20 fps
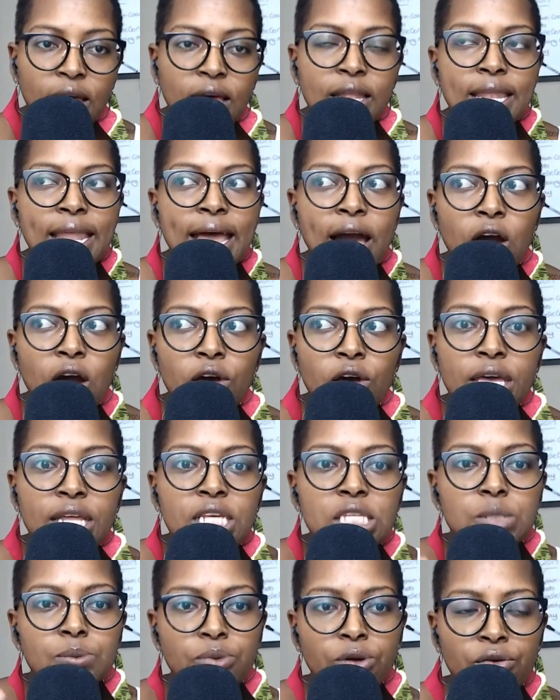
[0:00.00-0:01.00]
Now, it
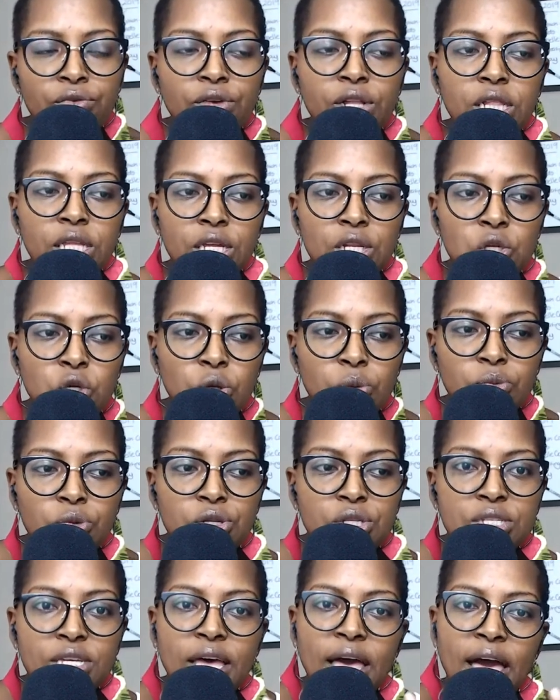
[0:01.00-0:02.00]
is perfectly normal
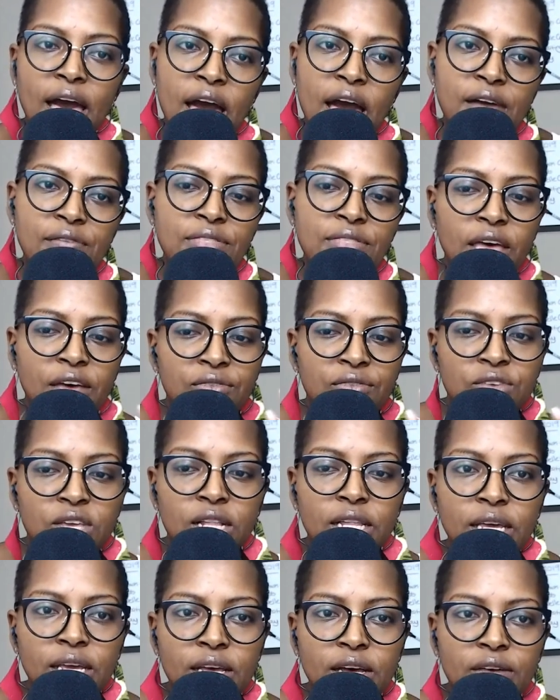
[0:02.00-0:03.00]
to have that
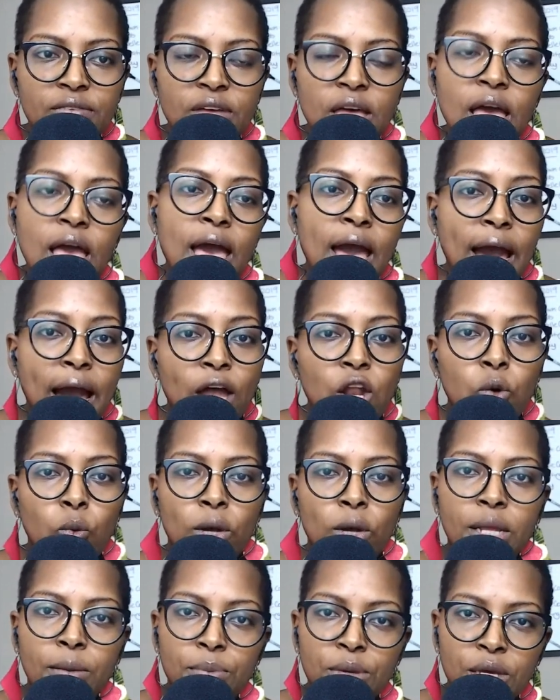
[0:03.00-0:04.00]
feeling of, I don't
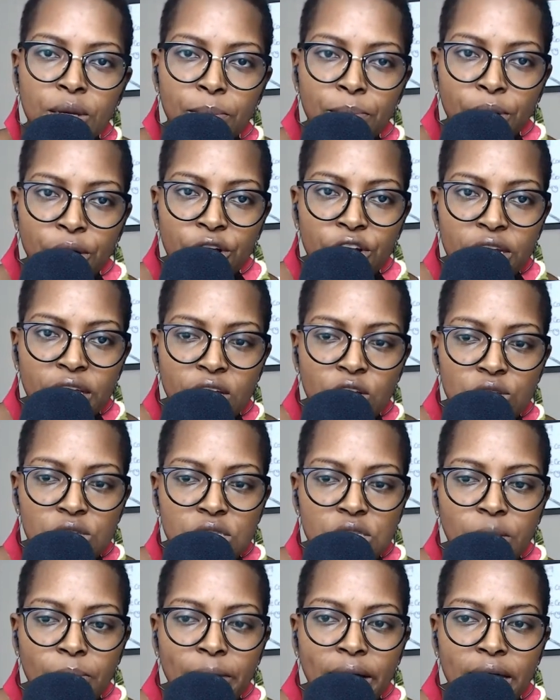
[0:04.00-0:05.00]
want to be a burden on
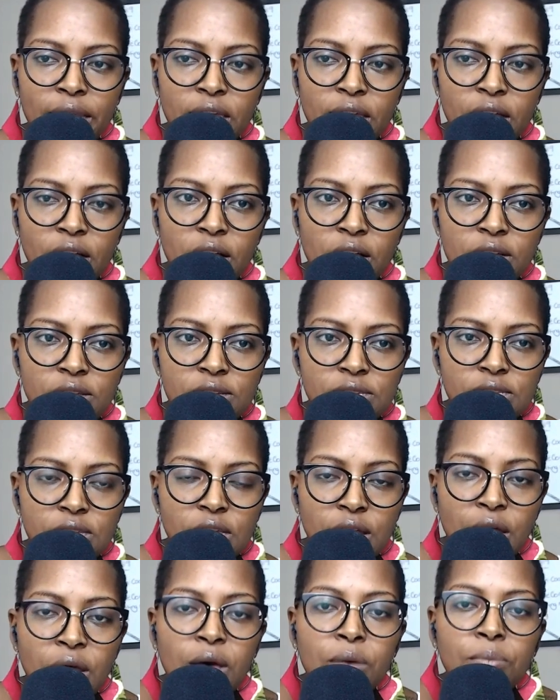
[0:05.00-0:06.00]
somebody else.
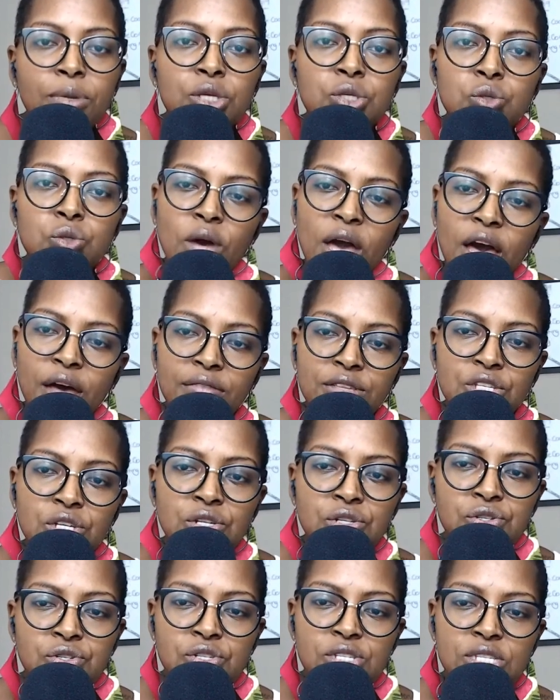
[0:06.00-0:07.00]
But you have to
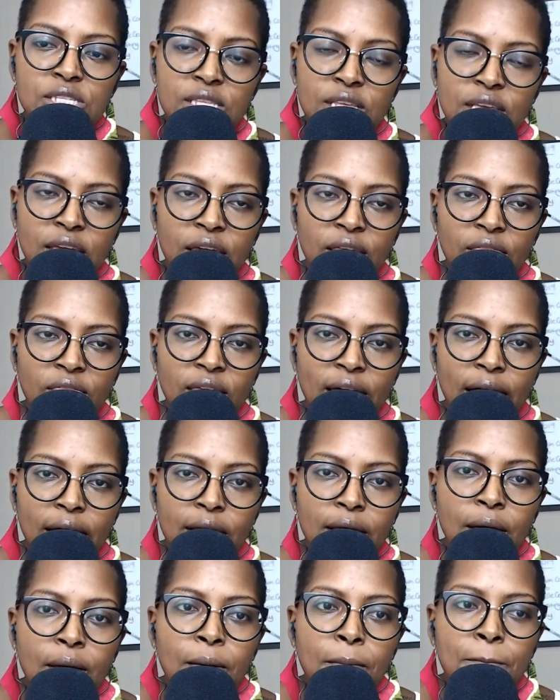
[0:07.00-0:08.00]
understand that
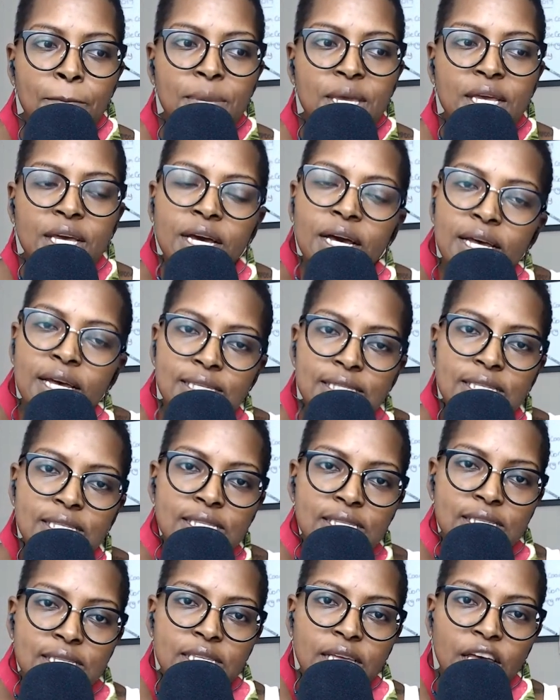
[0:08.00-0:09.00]
because this
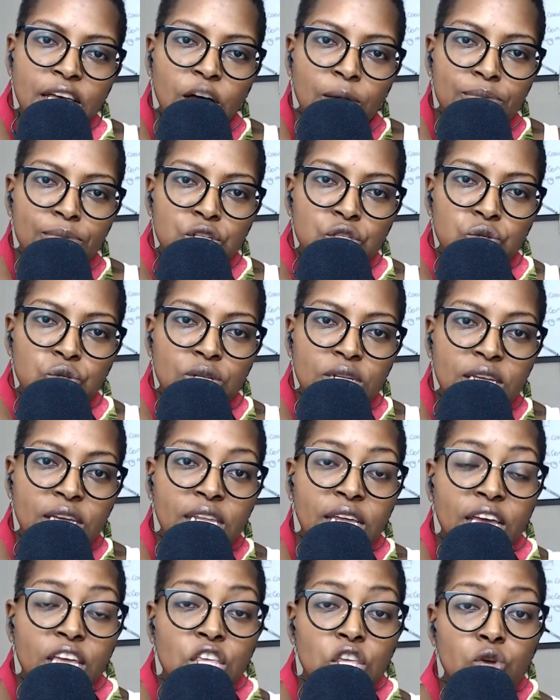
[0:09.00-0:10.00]
is the help that you
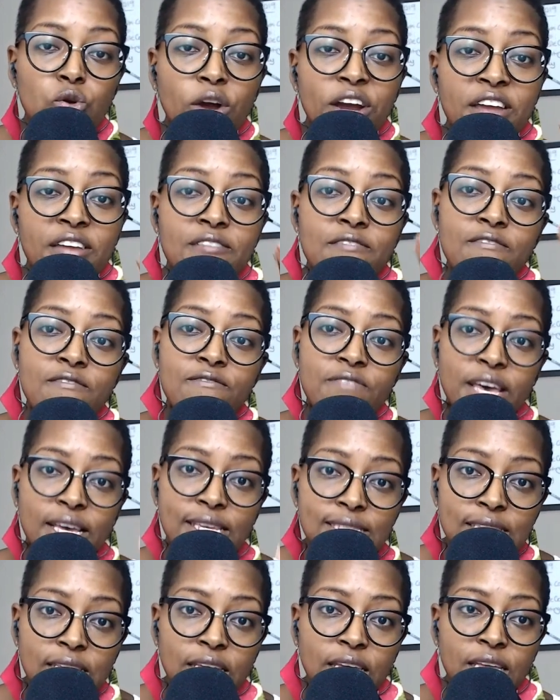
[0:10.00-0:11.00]
need and you are
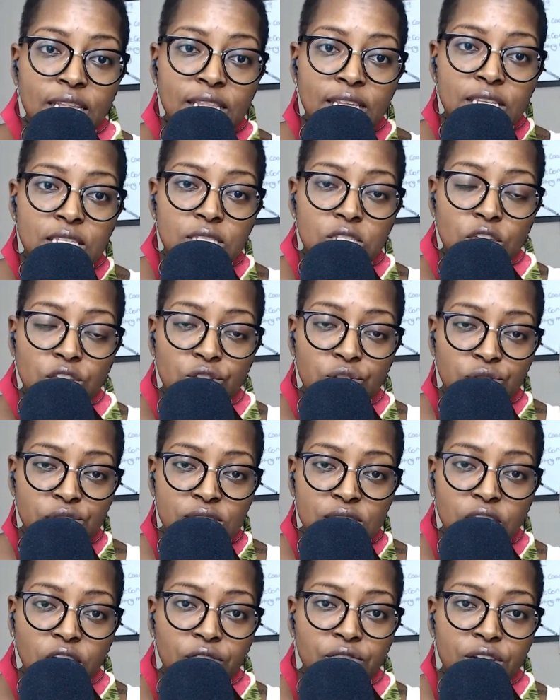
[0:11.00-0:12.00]
investing in this in
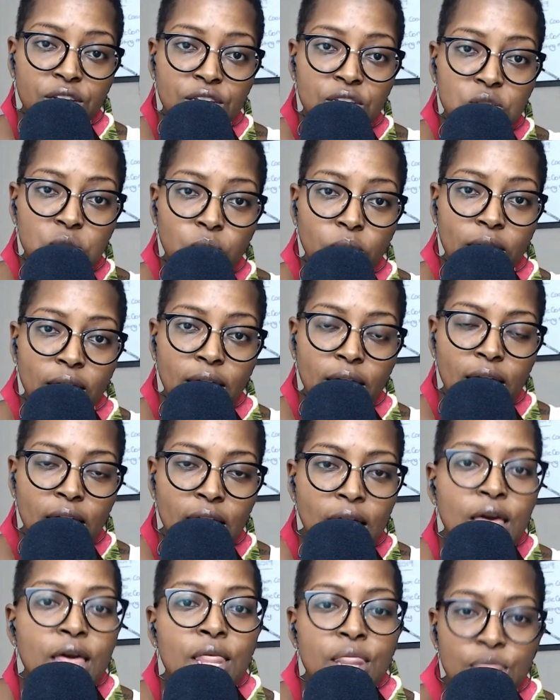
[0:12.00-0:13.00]
yourself in this way,
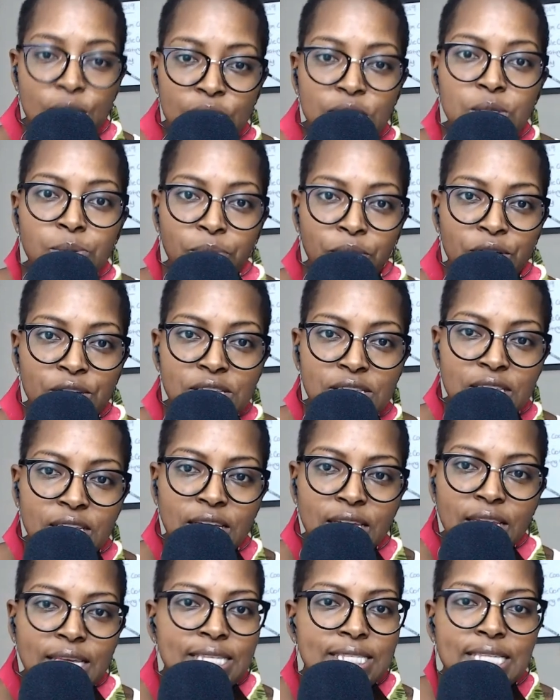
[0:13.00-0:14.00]
this person
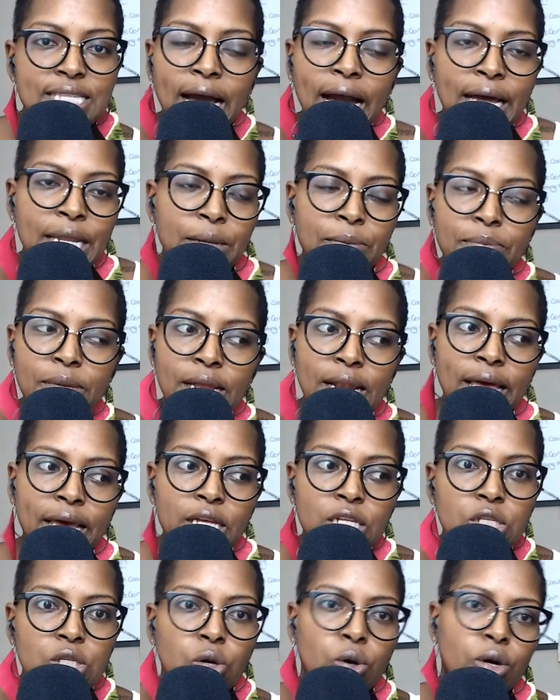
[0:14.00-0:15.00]
is not going to be
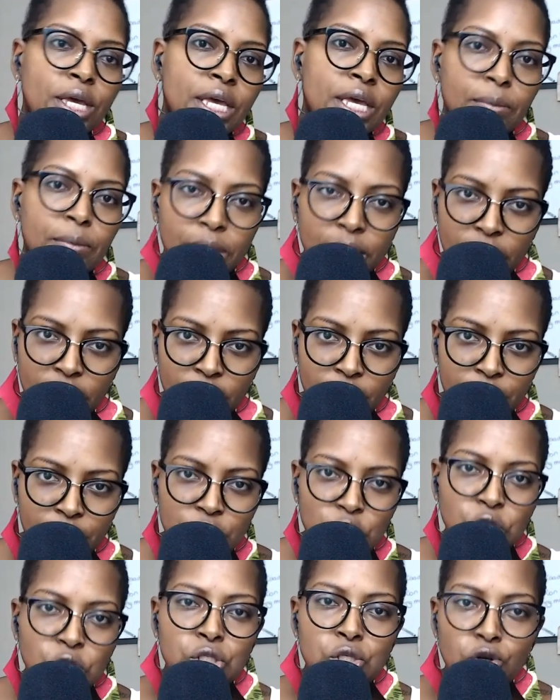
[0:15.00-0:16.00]
like, don't hit me up.
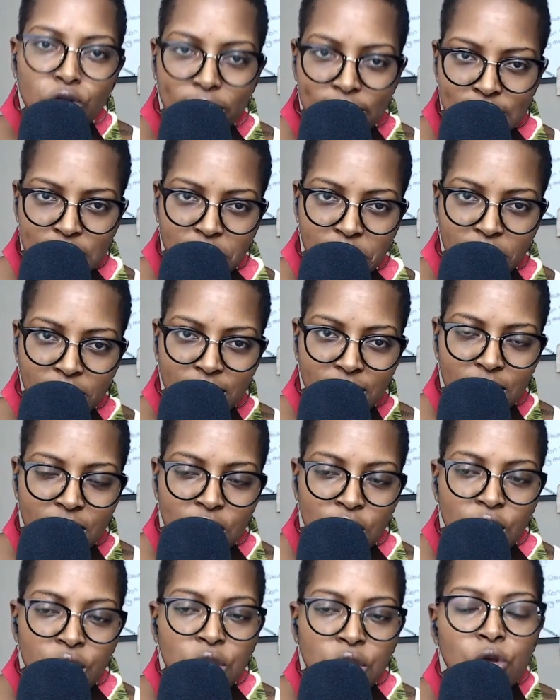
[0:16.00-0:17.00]
Don't talk to me.
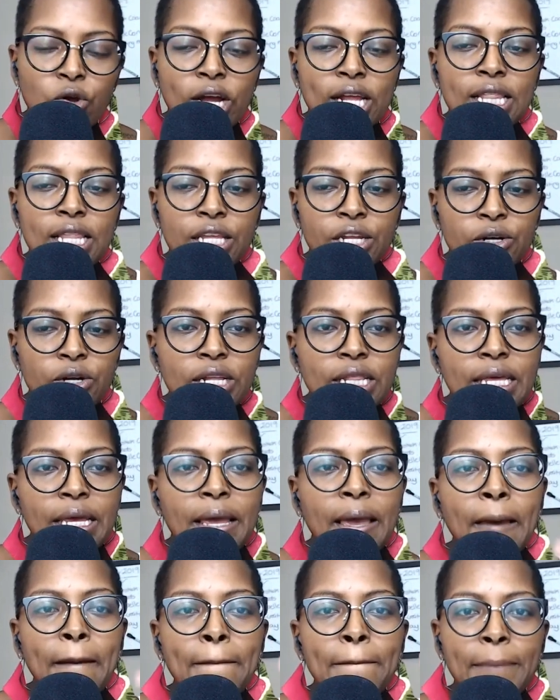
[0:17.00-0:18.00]
You are literally
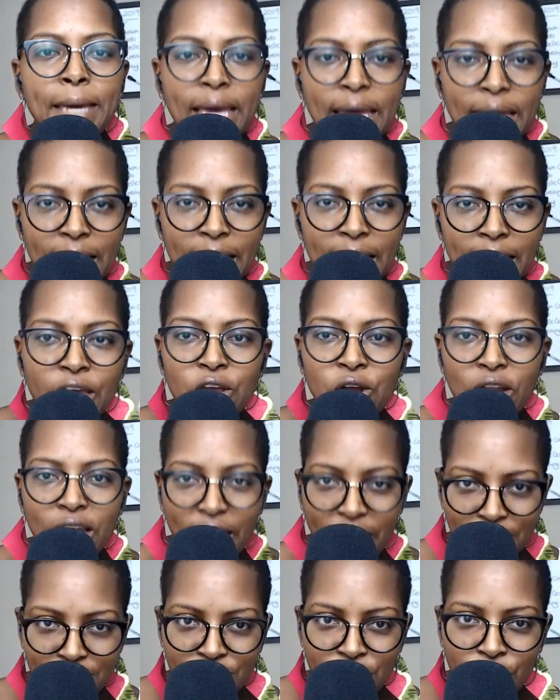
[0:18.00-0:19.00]
paying your
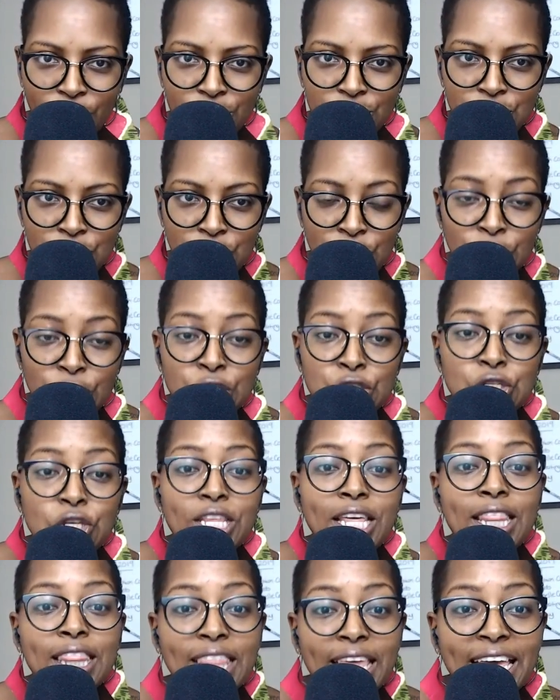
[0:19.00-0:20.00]
life coach so
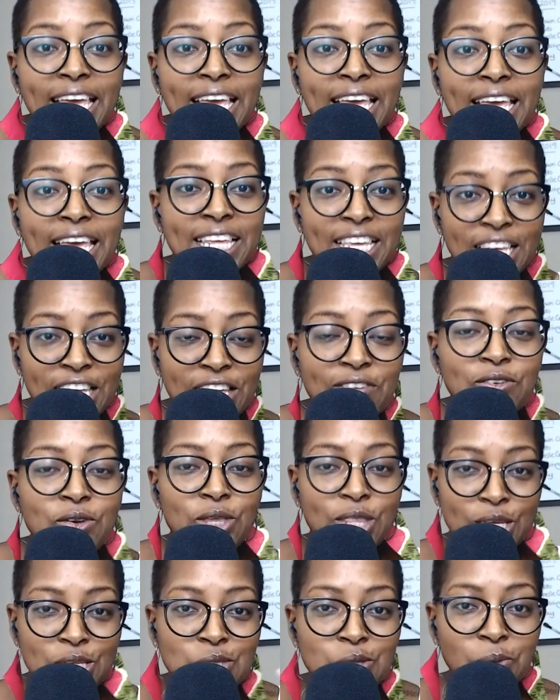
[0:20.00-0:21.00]
that they can give you
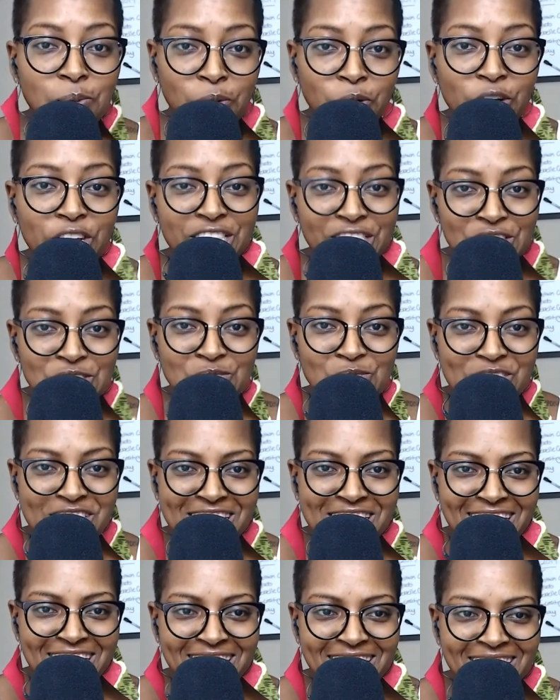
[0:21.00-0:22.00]
the support that you
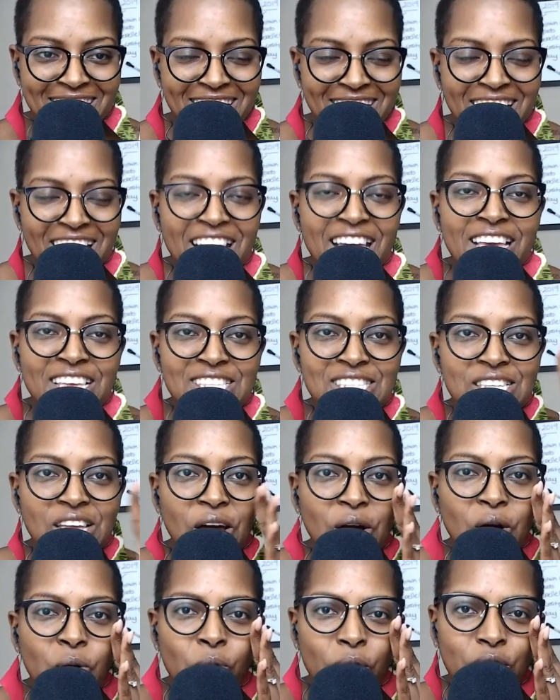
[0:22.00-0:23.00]
need.
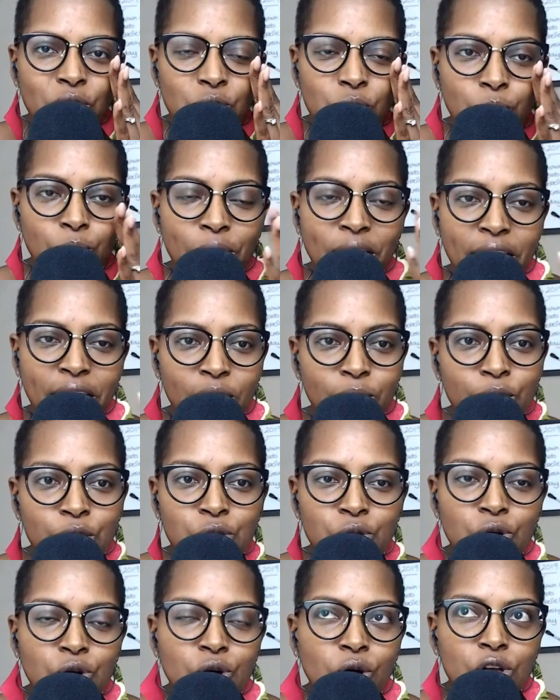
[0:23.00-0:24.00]
So when you pay, when
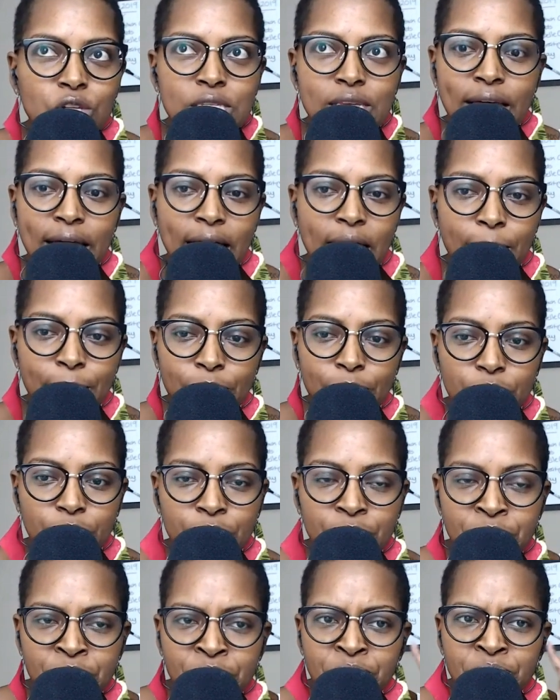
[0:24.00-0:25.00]
you go to Apple